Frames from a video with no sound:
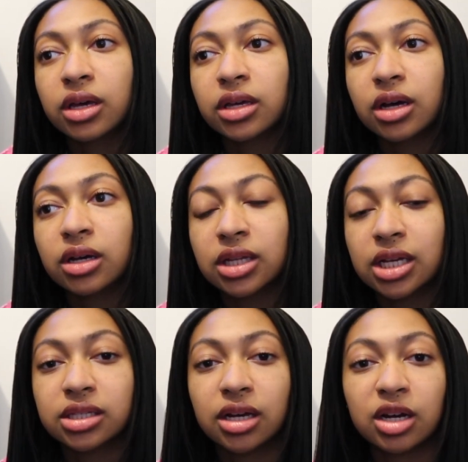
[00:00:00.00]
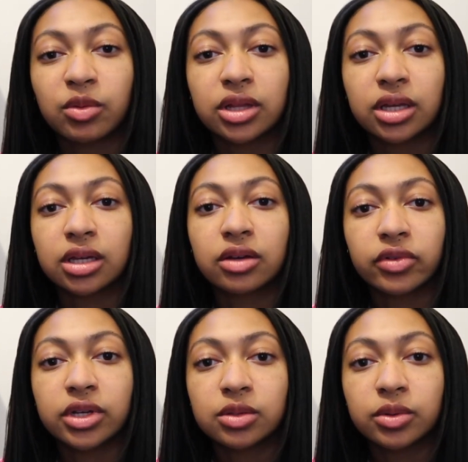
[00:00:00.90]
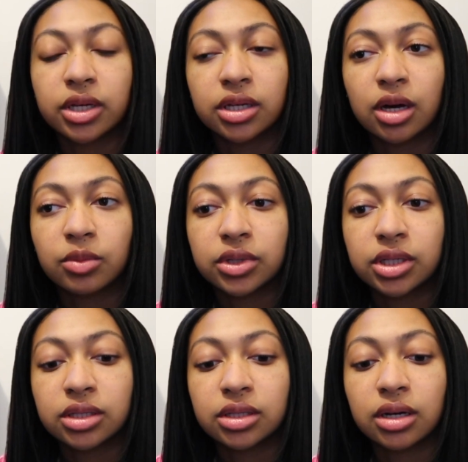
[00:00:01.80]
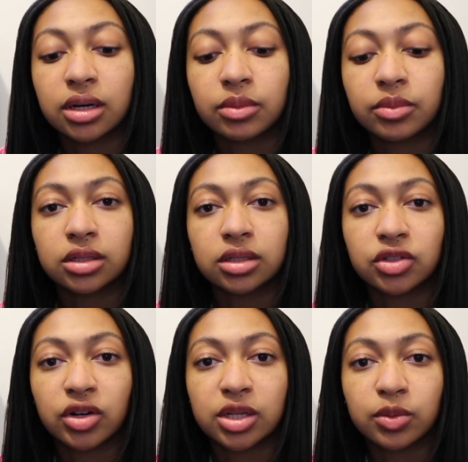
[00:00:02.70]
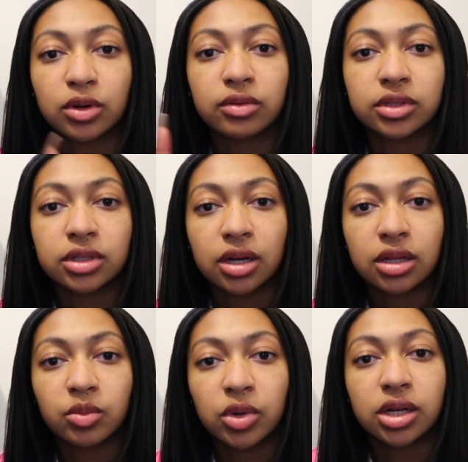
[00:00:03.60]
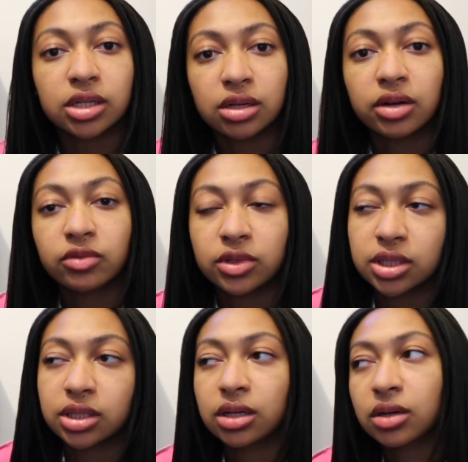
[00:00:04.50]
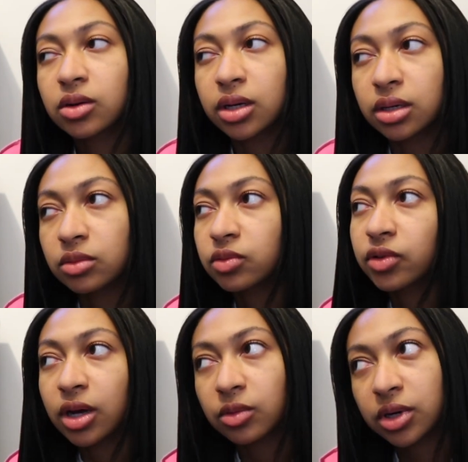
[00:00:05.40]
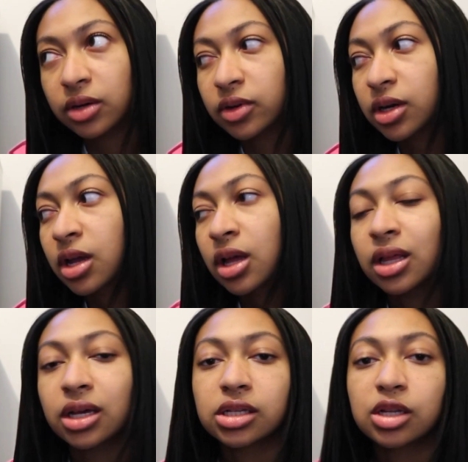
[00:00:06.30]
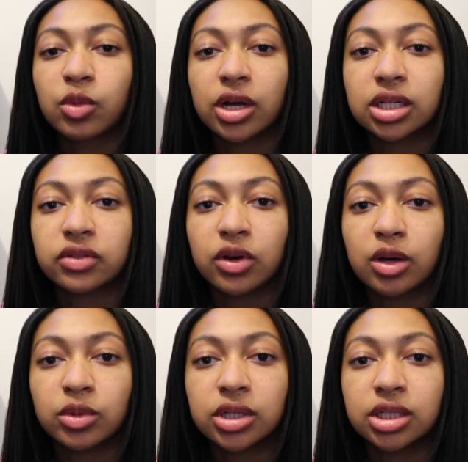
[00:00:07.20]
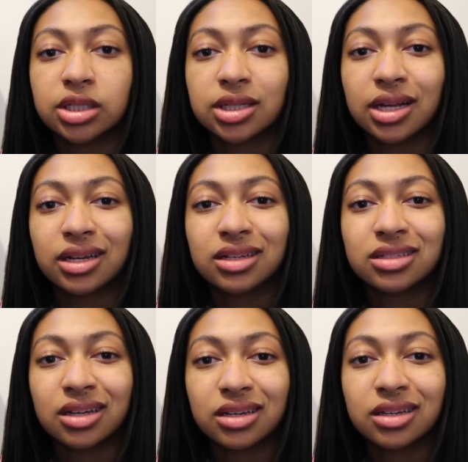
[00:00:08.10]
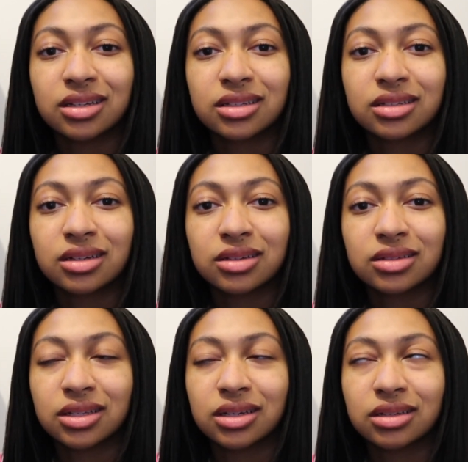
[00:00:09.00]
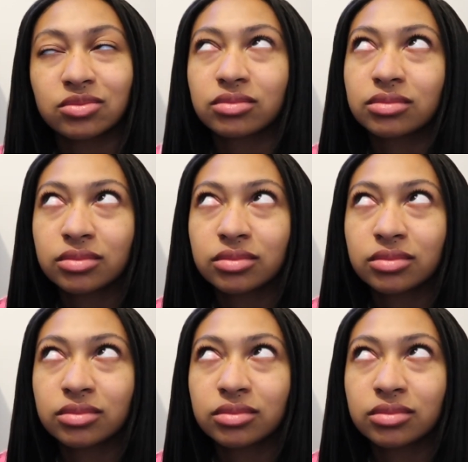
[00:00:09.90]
Can y'all, like, sorry about the inconvenience, but can y'all please just transport over to the other bus? So everyone just like, okay, fine, whatever. Like, it's nobody's fault, but it's just like sucky, you know, it's like